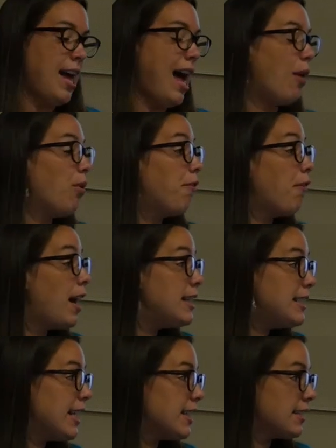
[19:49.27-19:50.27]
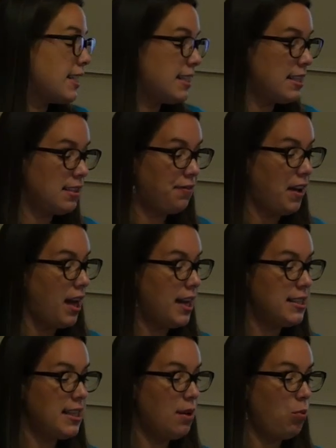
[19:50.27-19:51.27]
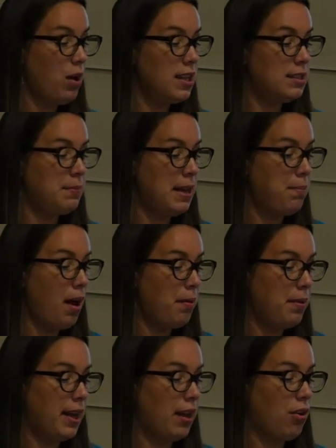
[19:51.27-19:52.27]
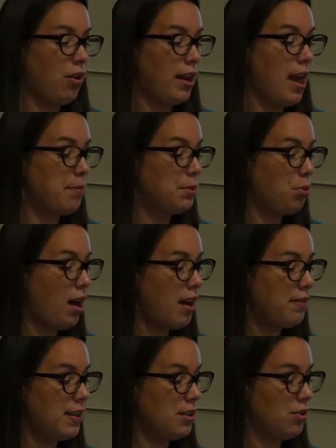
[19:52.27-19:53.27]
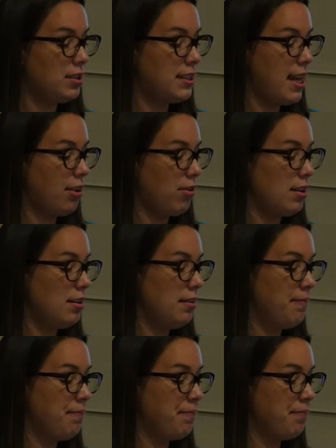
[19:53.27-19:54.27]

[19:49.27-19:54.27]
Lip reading: how a finding is identified and what is made public or kept private or sacred.